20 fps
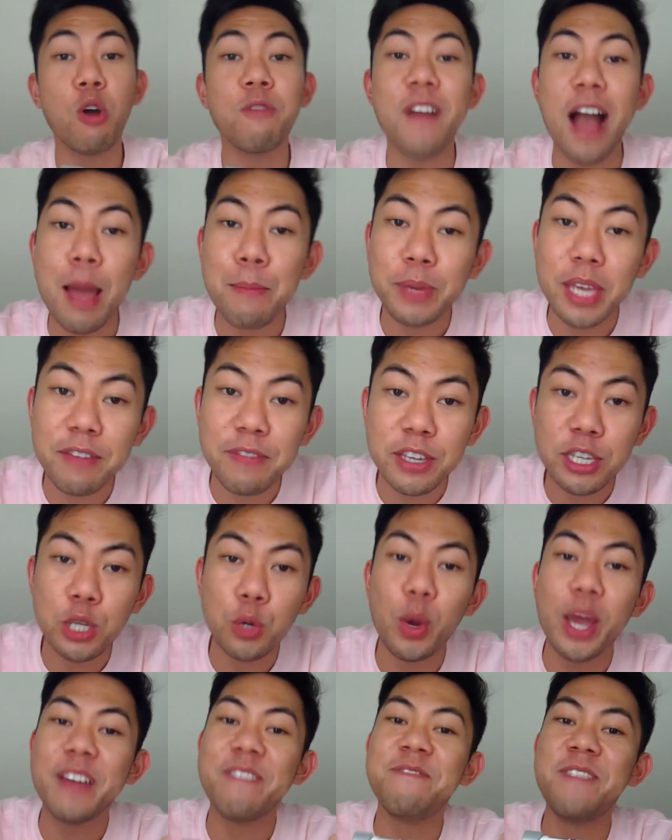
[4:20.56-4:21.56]
I'm giving
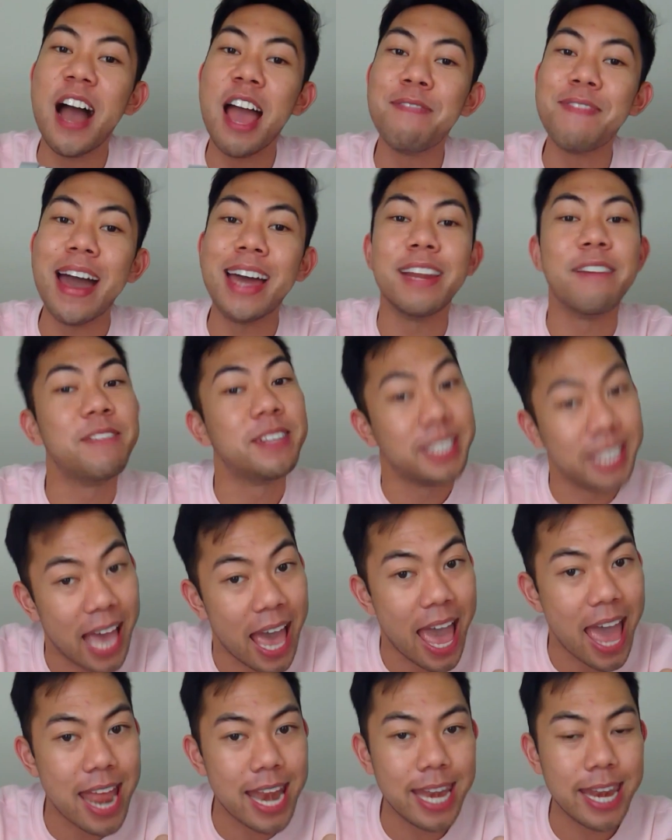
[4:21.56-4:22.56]
you a 5 out of
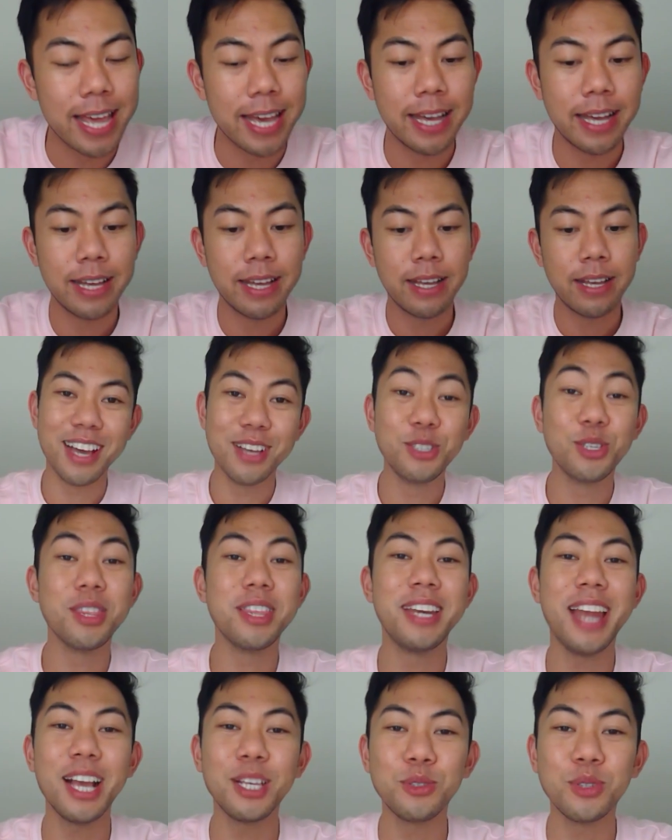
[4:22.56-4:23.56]
10. So the
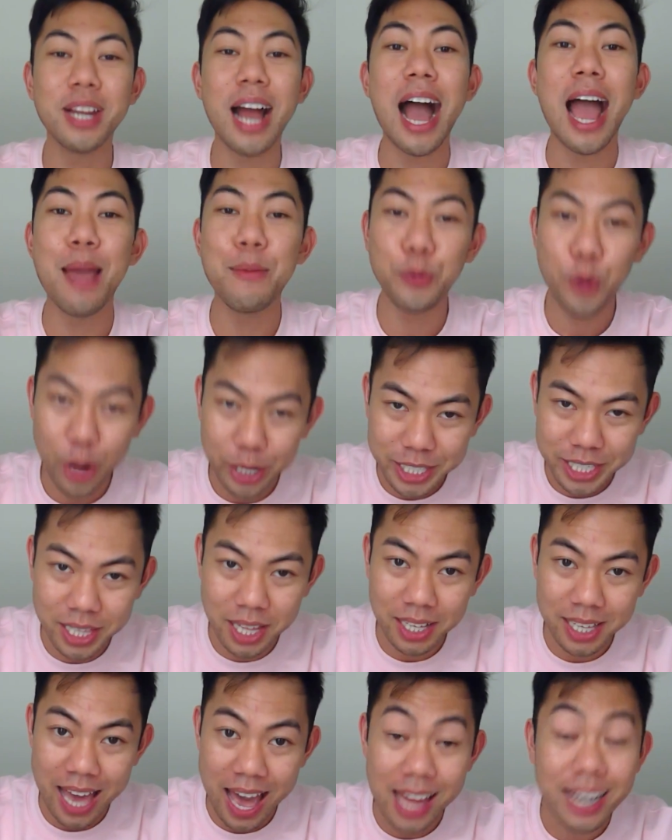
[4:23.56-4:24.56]
next one I'm going to
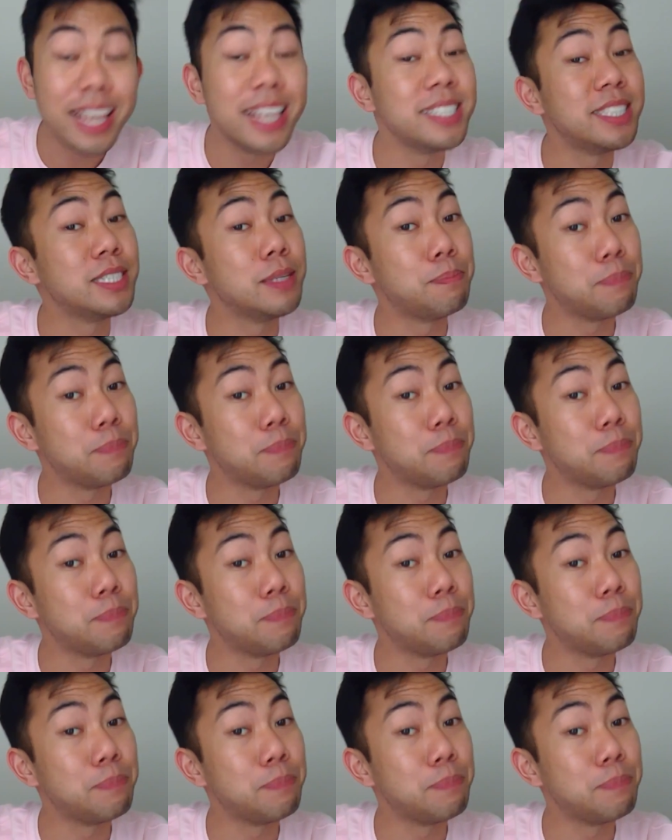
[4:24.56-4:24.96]
look at is the